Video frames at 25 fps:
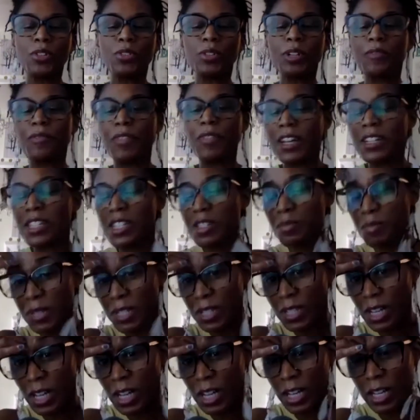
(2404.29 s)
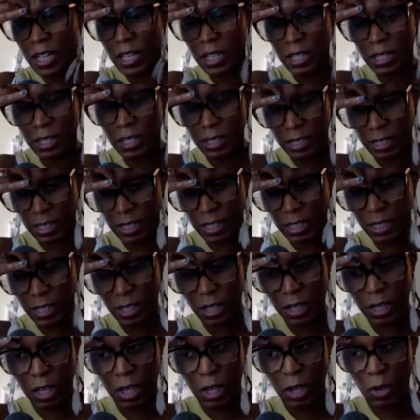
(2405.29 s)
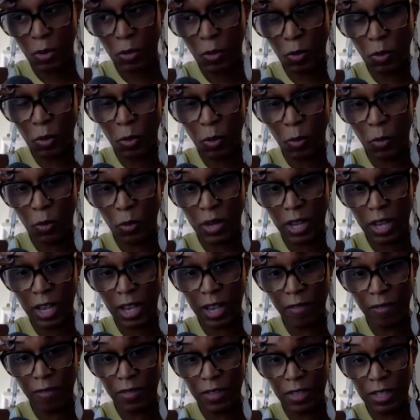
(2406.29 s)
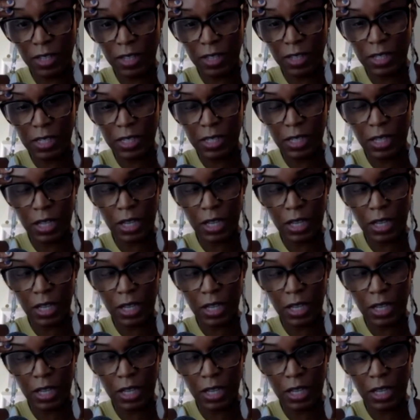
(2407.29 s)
if that's because we have this